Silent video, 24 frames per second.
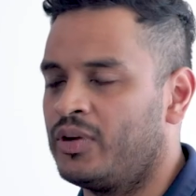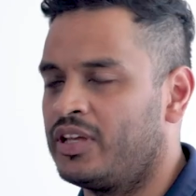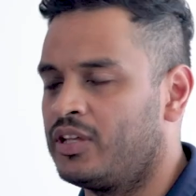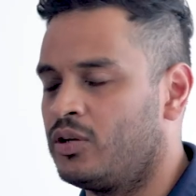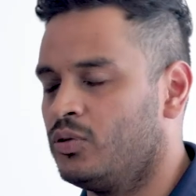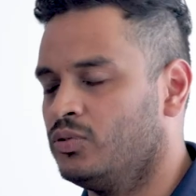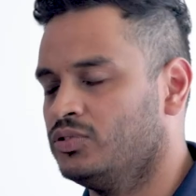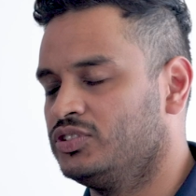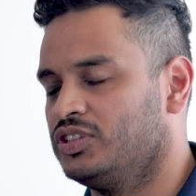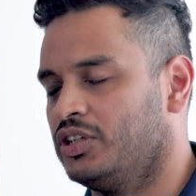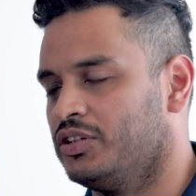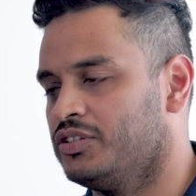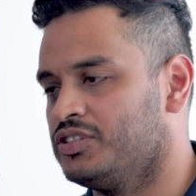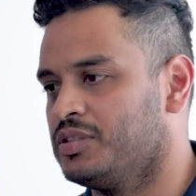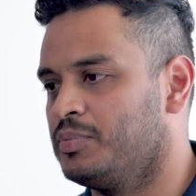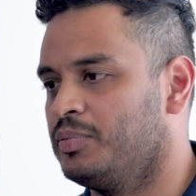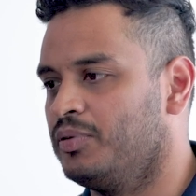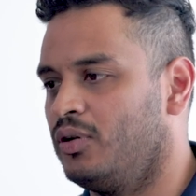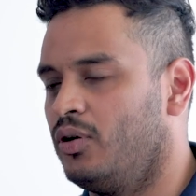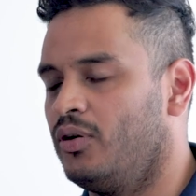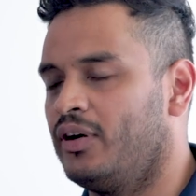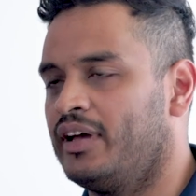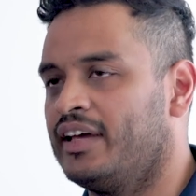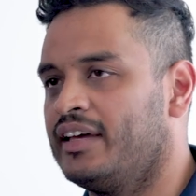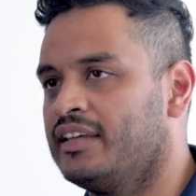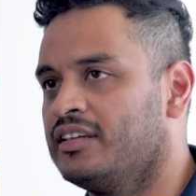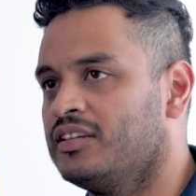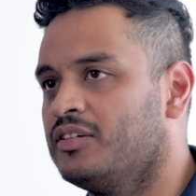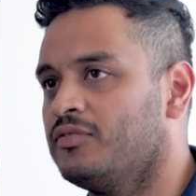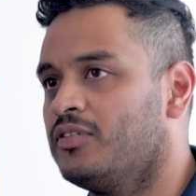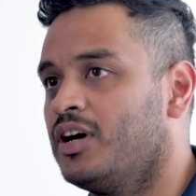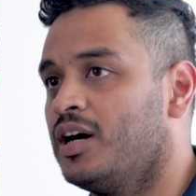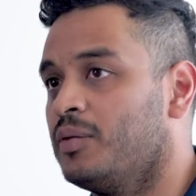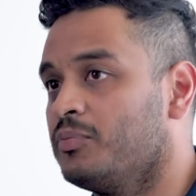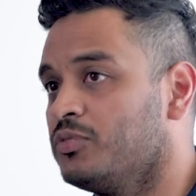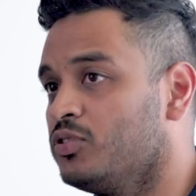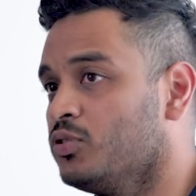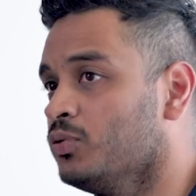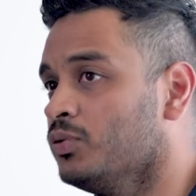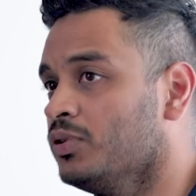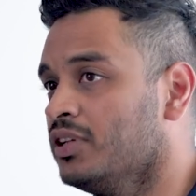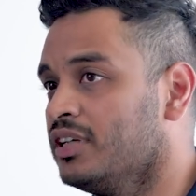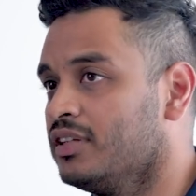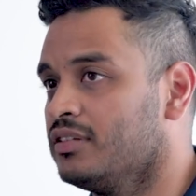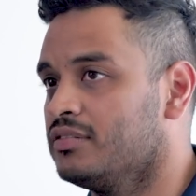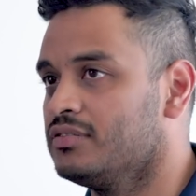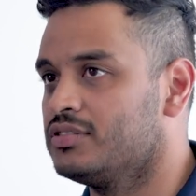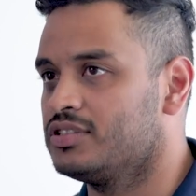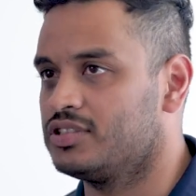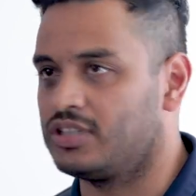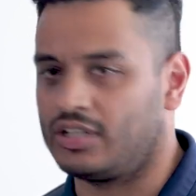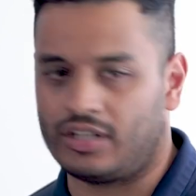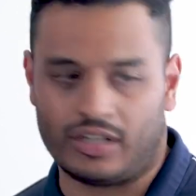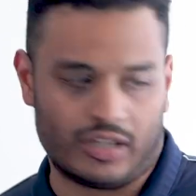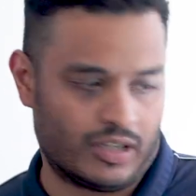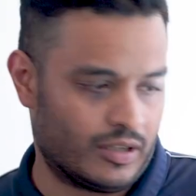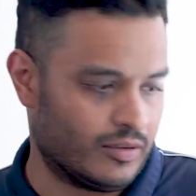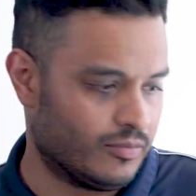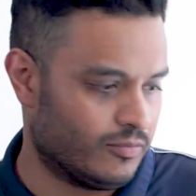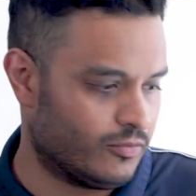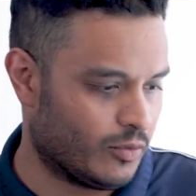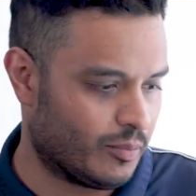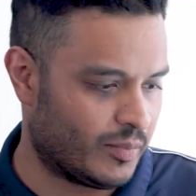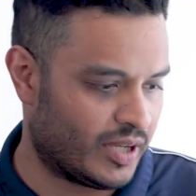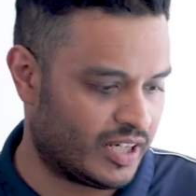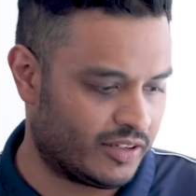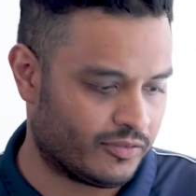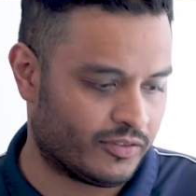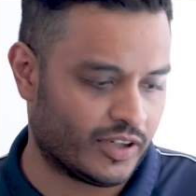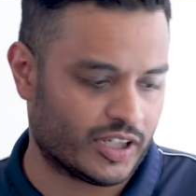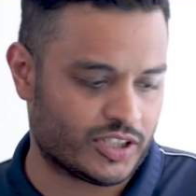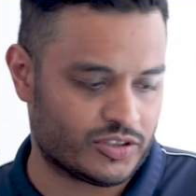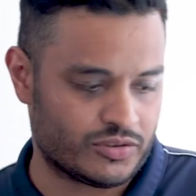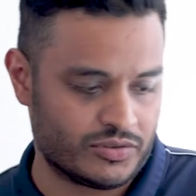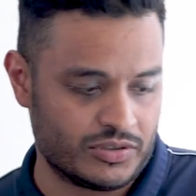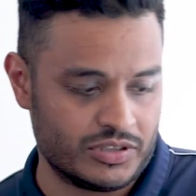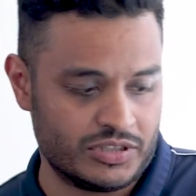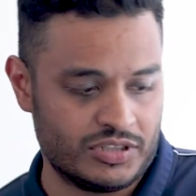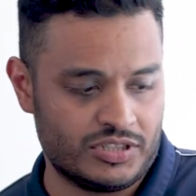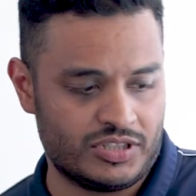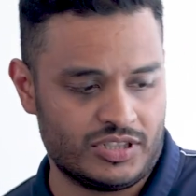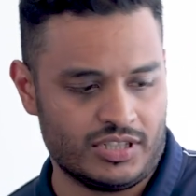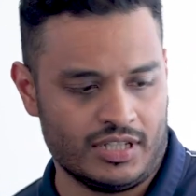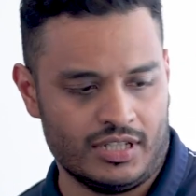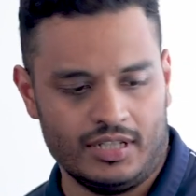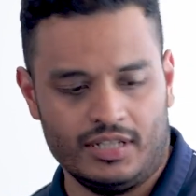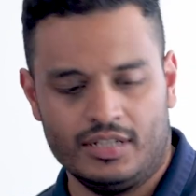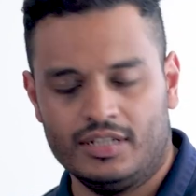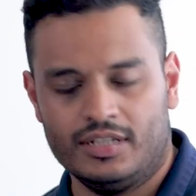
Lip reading: we can also supply end-of-arm tooling. So from manufacturers